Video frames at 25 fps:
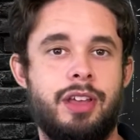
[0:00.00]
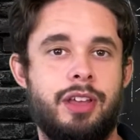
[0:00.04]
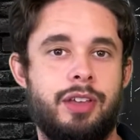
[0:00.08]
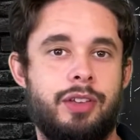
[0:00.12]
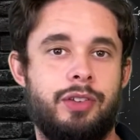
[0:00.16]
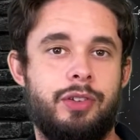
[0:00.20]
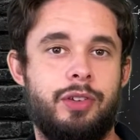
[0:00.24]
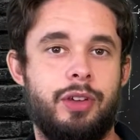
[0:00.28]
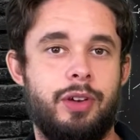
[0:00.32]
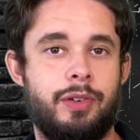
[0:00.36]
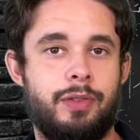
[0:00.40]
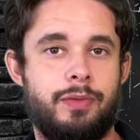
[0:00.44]

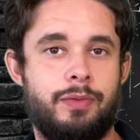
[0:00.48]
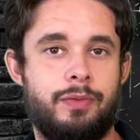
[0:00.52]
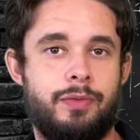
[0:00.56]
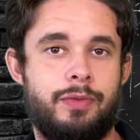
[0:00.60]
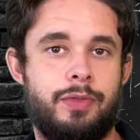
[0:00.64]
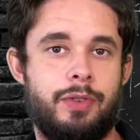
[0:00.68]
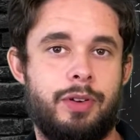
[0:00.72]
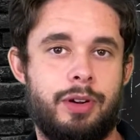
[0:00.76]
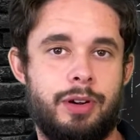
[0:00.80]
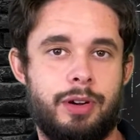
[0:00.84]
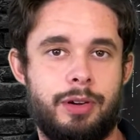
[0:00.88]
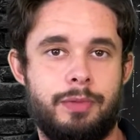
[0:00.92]
It's good
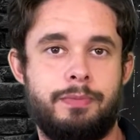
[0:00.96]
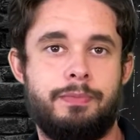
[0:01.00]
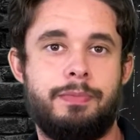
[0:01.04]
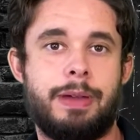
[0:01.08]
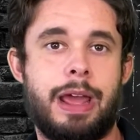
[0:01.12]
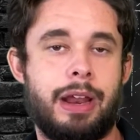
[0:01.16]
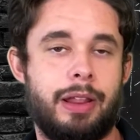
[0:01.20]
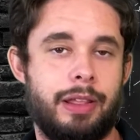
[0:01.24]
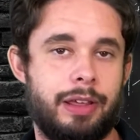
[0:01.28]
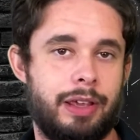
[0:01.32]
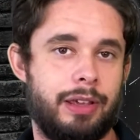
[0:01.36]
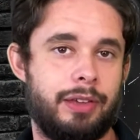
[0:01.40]
for
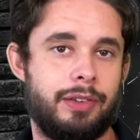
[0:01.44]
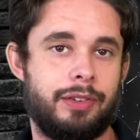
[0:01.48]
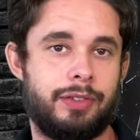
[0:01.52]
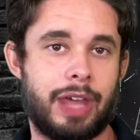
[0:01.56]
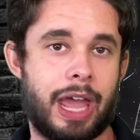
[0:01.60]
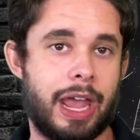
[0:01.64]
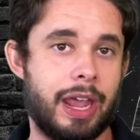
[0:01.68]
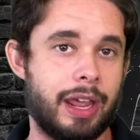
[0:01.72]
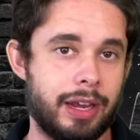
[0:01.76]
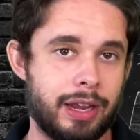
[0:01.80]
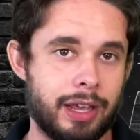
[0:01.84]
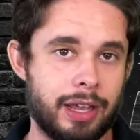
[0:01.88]
battling
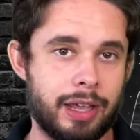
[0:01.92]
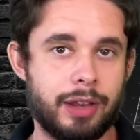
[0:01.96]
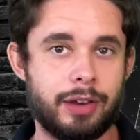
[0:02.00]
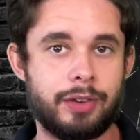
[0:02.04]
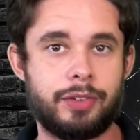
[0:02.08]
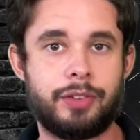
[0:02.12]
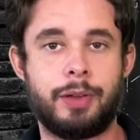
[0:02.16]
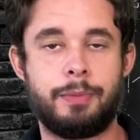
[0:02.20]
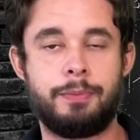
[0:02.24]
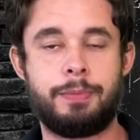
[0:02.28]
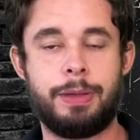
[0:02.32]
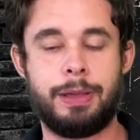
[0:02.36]
anxiety in
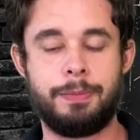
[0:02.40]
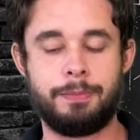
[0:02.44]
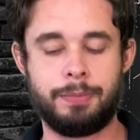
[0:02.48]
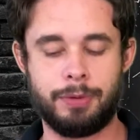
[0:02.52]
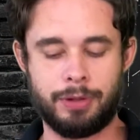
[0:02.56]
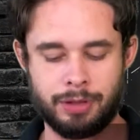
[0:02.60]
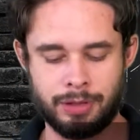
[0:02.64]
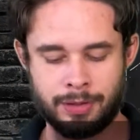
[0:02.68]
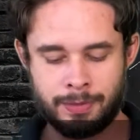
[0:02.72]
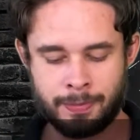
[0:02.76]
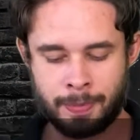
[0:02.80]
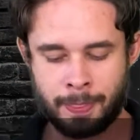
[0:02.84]
some people.